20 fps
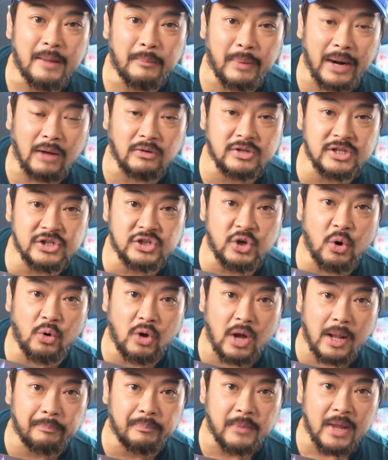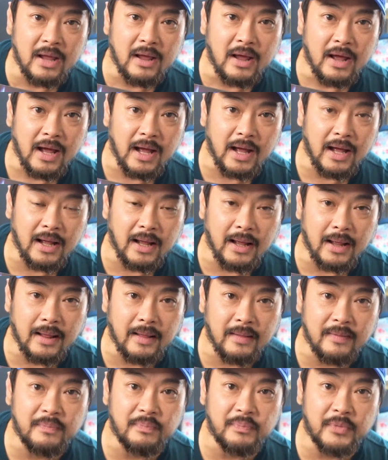But I'll just hook up
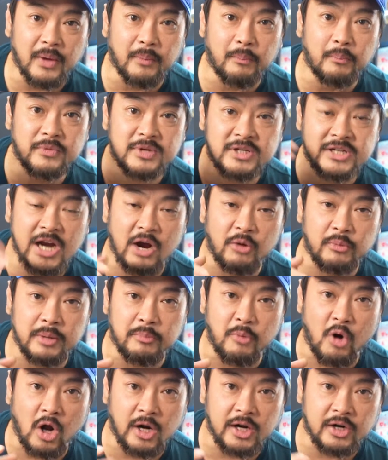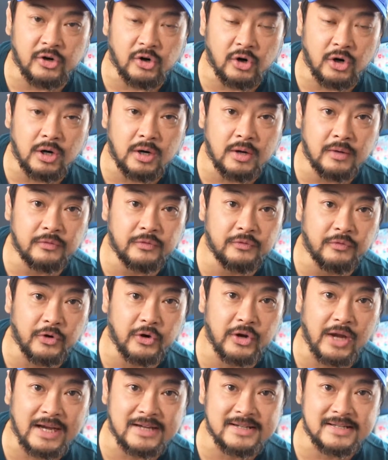uh, the Xiaomi monitor for
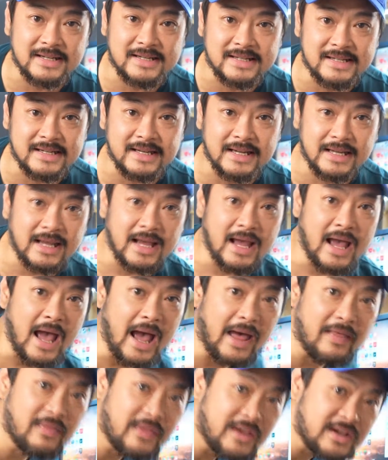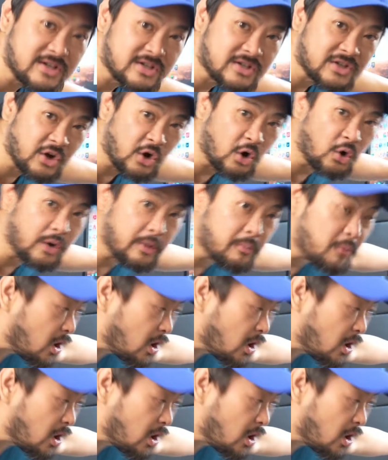you guys to see. And this current